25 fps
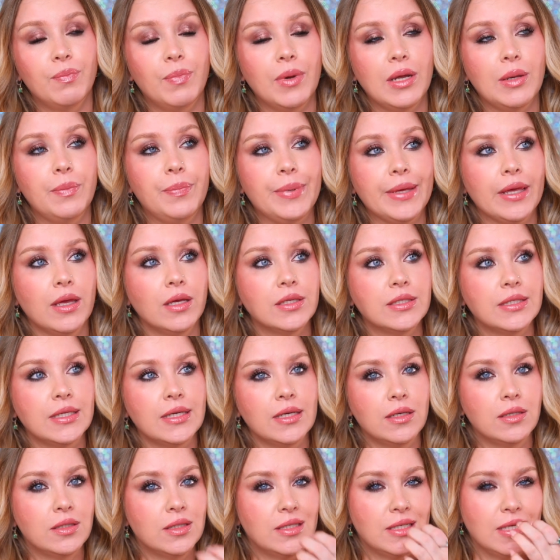but because
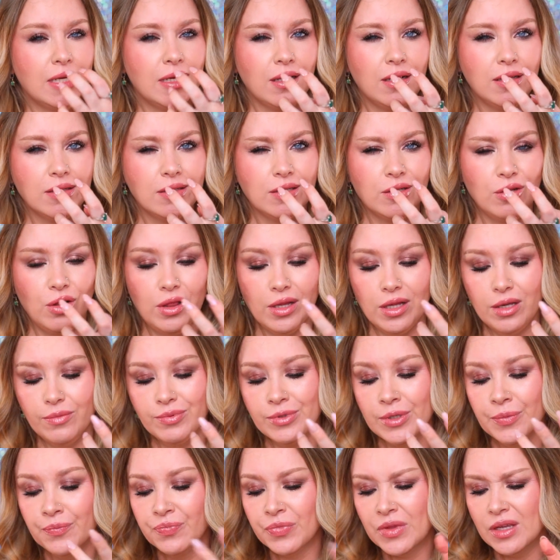it tingles your
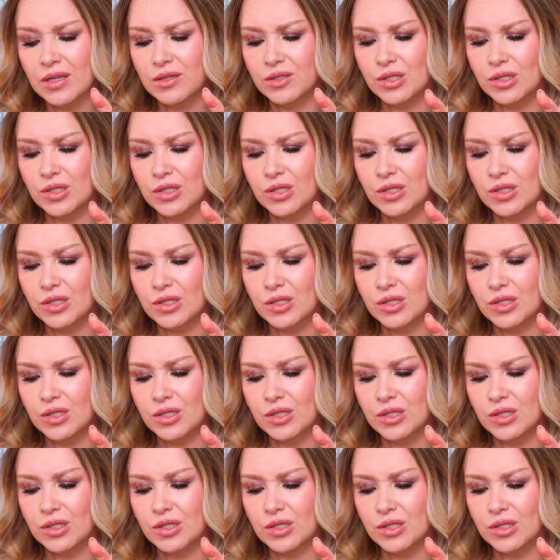lips.